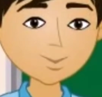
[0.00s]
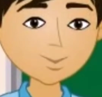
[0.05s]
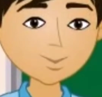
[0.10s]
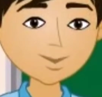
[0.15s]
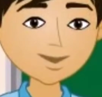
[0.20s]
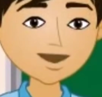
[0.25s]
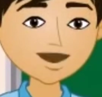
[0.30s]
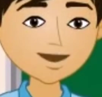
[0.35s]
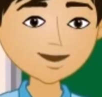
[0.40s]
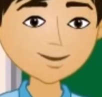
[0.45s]

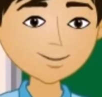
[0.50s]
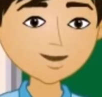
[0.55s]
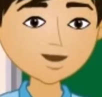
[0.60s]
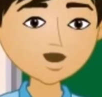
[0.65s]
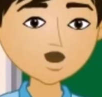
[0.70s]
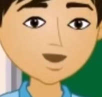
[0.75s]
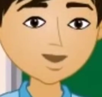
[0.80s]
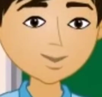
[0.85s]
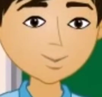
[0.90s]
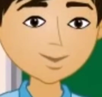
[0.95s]
are
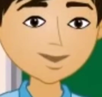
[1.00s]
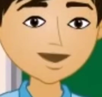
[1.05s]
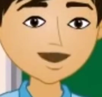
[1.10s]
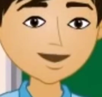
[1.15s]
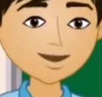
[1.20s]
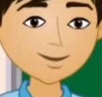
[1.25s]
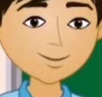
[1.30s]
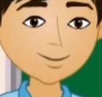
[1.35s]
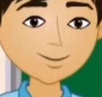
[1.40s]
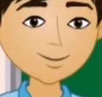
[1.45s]
congruent
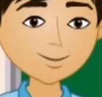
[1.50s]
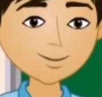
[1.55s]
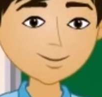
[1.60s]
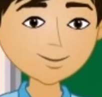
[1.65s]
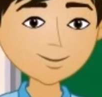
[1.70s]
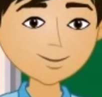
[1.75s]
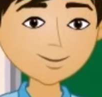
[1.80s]
circles.